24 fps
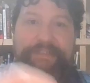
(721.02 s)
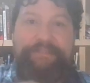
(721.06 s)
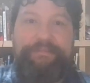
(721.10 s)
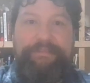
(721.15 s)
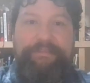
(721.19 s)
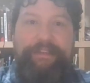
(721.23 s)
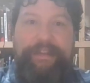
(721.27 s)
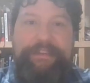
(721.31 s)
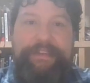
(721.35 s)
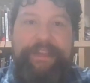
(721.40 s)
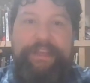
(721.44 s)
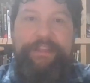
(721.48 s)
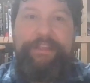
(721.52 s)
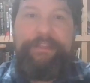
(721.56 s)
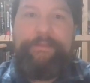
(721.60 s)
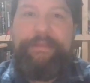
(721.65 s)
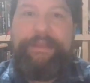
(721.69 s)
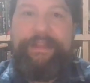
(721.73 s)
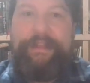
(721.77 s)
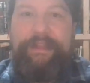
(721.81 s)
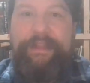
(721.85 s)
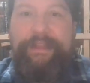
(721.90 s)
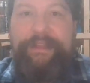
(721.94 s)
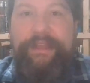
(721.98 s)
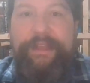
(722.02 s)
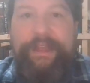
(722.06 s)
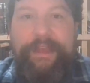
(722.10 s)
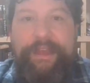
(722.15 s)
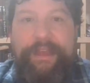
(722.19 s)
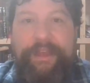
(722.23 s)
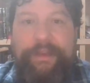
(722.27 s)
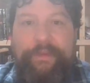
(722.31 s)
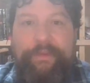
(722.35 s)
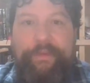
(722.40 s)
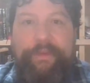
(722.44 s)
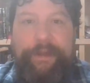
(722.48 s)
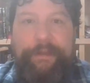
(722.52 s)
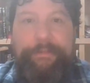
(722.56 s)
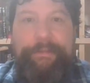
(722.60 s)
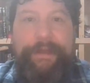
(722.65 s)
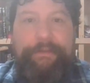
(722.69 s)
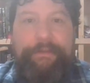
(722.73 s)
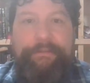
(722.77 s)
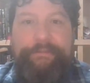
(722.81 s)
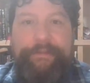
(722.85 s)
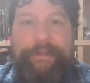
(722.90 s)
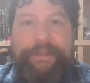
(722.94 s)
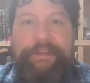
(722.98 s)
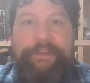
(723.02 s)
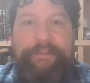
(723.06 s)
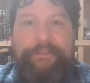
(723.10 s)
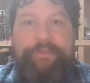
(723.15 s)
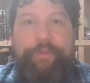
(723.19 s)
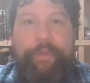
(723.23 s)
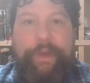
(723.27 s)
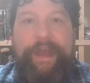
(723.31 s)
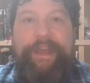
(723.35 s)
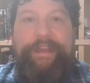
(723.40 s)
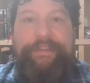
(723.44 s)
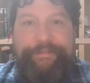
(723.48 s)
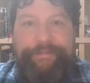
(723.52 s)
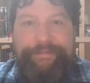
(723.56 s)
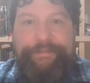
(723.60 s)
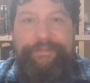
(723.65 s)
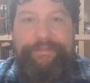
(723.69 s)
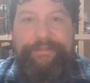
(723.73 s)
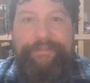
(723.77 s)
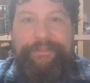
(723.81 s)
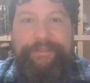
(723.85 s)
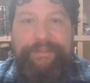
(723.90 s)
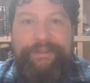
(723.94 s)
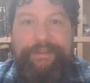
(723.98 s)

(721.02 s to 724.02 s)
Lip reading: right down in the middle. What about Rico's wife?